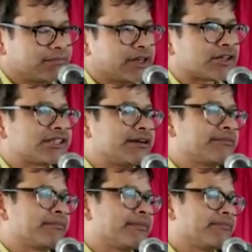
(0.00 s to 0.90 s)

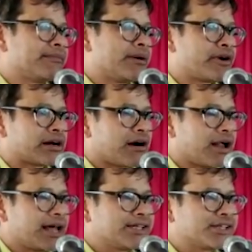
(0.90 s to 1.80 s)
Tirosing Memorial
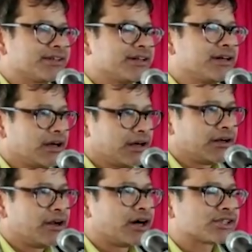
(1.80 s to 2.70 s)
College,
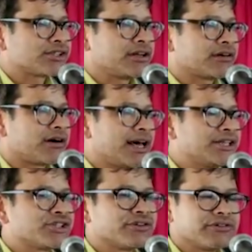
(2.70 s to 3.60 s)
Nongstoiñ
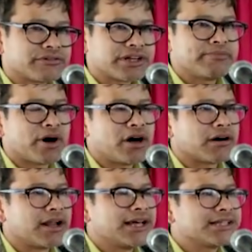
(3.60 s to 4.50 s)
College,
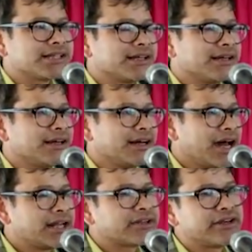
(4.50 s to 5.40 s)
Ribhoy College,
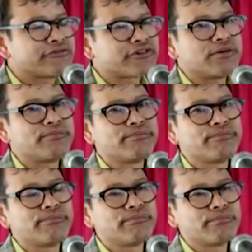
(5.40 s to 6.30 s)
and 3
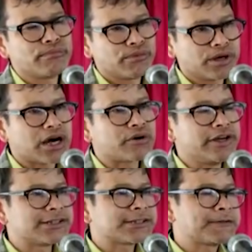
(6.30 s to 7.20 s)
from Karo
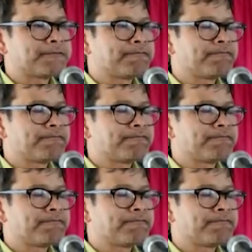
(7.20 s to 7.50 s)
Hills.